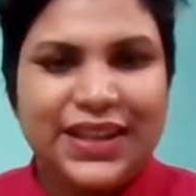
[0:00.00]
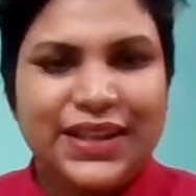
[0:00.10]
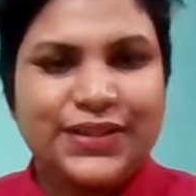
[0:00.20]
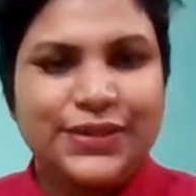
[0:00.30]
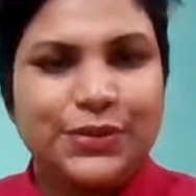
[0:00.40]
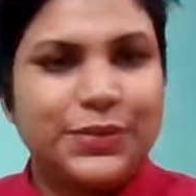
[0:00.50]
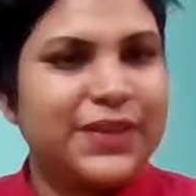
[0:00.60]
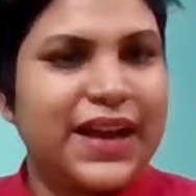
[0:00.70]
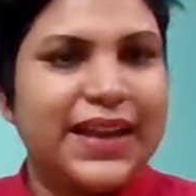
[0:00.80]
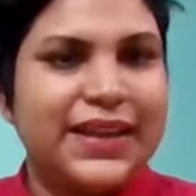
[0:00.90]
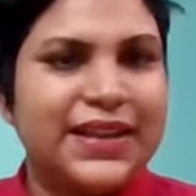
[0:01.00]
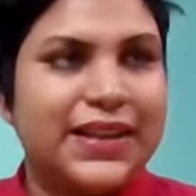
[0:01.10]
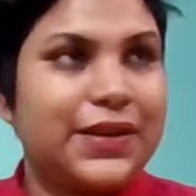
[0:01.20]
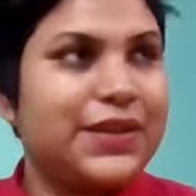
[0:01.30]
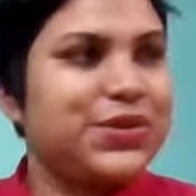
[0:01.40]
So I
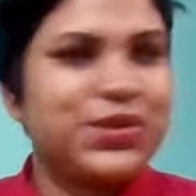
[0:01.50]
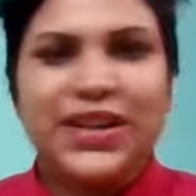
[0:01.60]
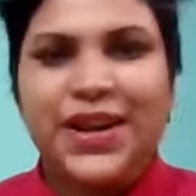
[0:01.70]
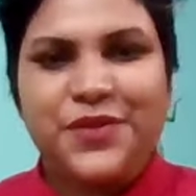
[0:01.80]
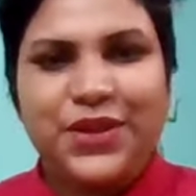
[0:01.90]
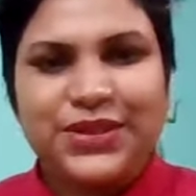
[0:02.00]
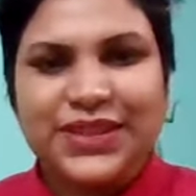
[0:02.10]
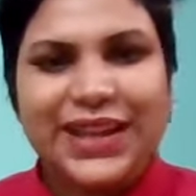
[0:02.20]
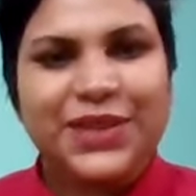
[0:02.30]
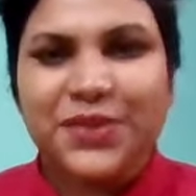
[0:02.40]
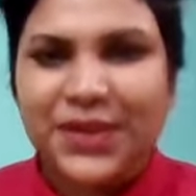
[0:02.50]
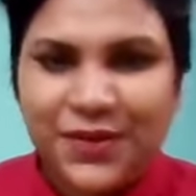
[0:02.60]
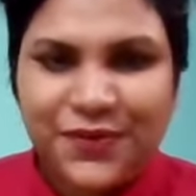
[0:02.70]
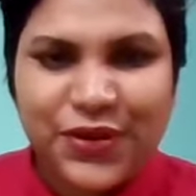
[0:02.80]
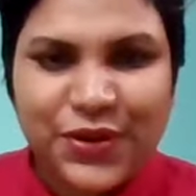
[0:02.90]
do not have words to thank you
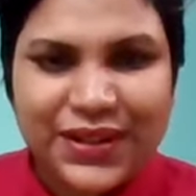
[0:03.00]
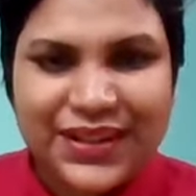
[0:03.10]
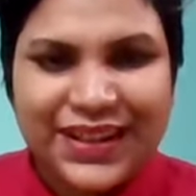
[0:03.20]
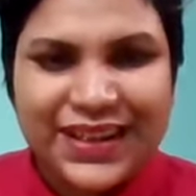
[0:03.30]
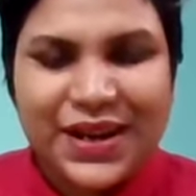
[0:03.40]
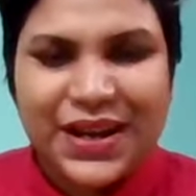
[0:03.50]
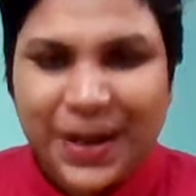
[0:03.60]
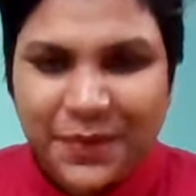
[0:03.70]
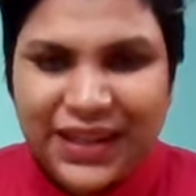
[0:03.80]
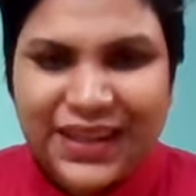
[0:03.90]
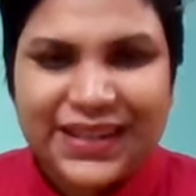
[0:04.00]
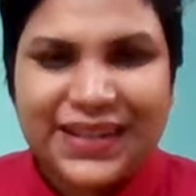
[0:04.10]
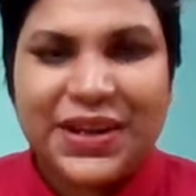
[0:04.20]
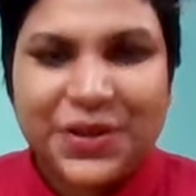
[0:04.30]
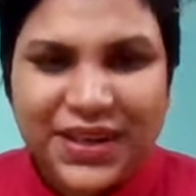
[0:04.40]
enough for coming in and
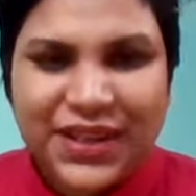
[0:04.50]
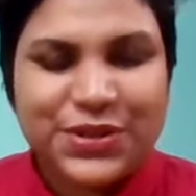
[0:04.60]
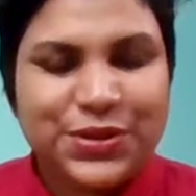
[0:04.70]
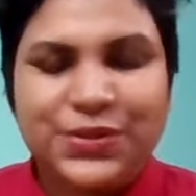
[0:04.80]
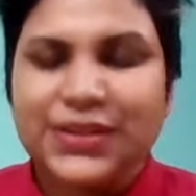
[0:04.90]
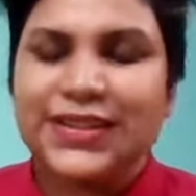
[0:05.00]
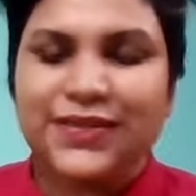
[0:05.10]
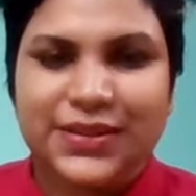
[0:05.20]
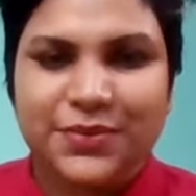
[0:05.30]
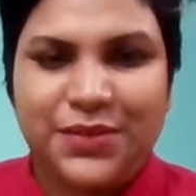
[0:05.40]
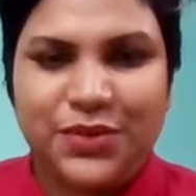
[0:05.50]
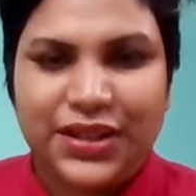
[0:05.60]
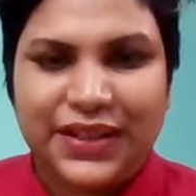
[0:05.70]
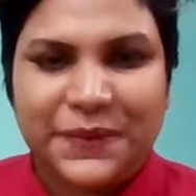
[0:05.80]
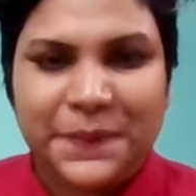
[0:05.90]
agreeing to do this with me,
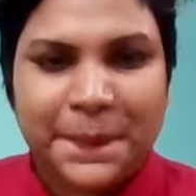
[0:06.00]
Monica.